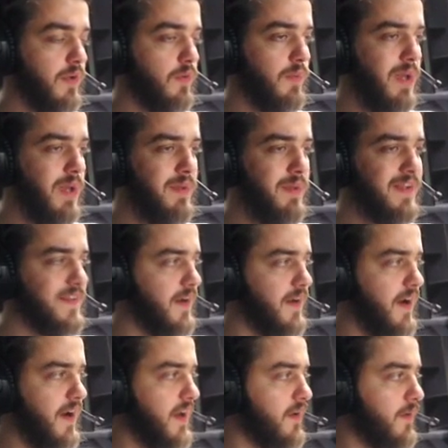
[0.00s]
Maybe it's a
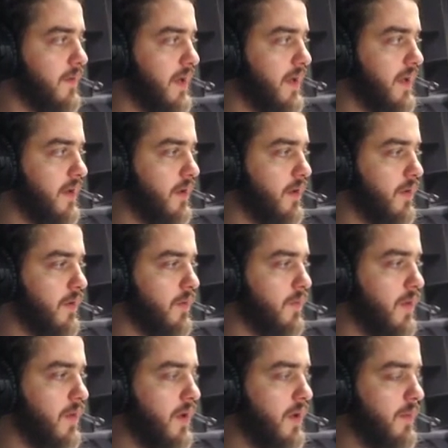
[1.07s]
high grade, I don't know.
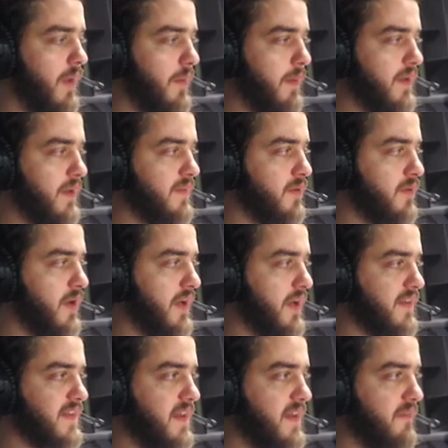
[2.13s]
Maybe it's more like a
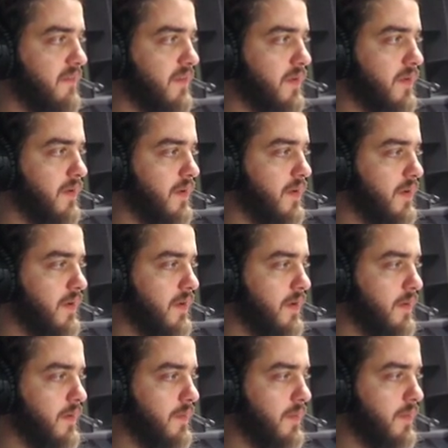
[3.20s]
7,
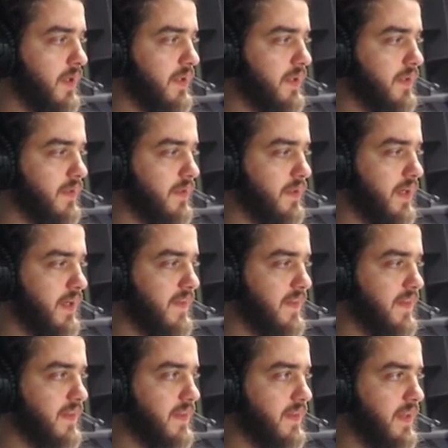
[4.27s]
but I
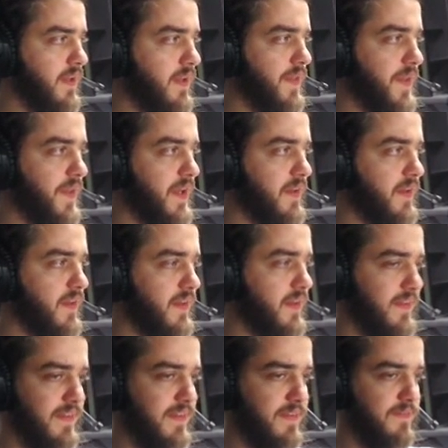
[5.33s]
still think this
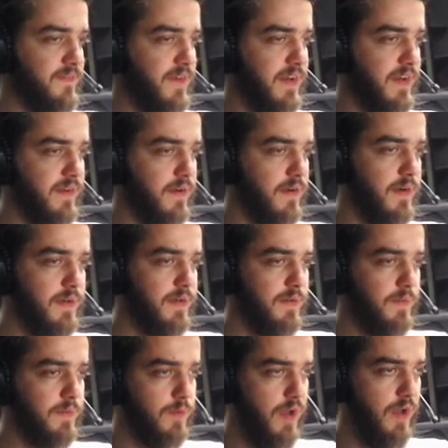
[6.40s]
is a fine card
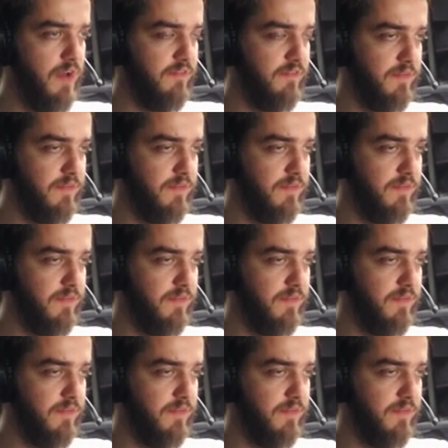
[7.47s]
to have.